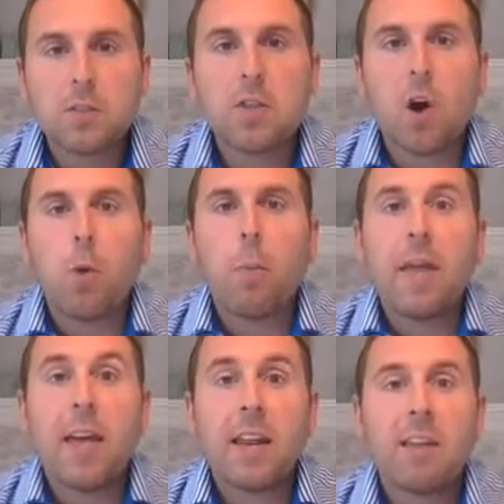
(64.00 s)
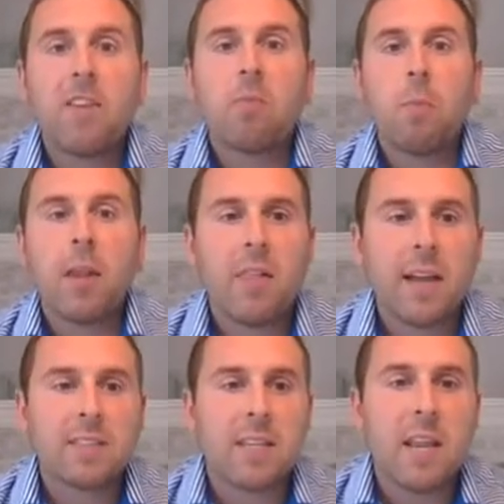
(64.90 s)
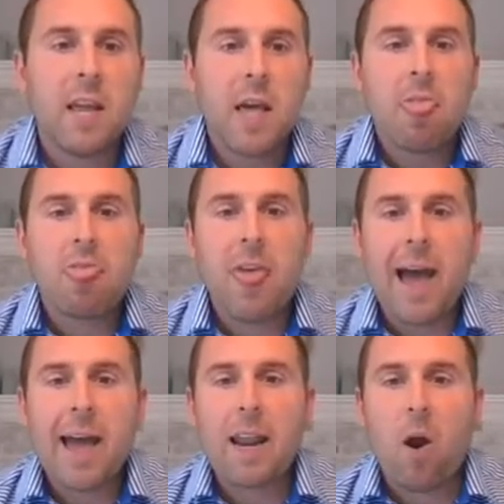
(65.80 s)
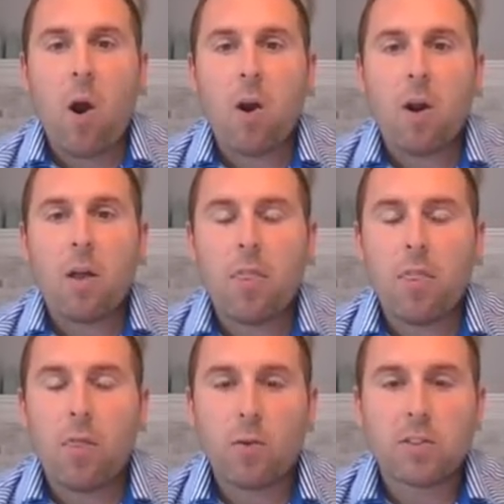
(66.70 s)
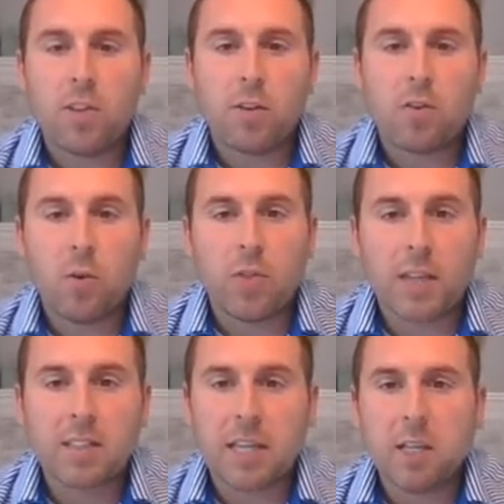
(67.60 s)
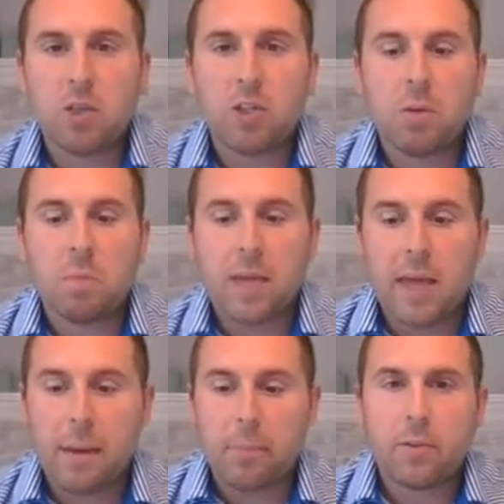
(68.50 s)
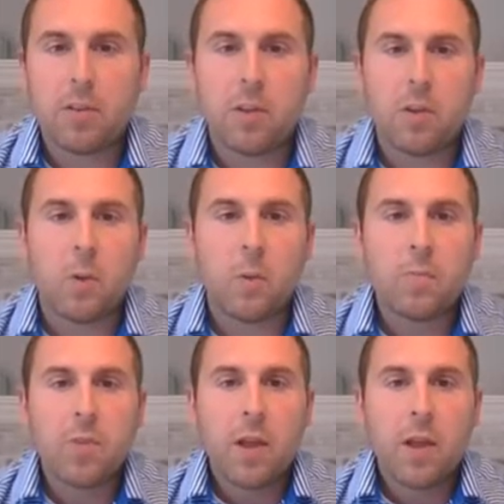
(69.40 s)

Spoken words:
So by the end of this mini lesson, those are the two things that you should be able to do.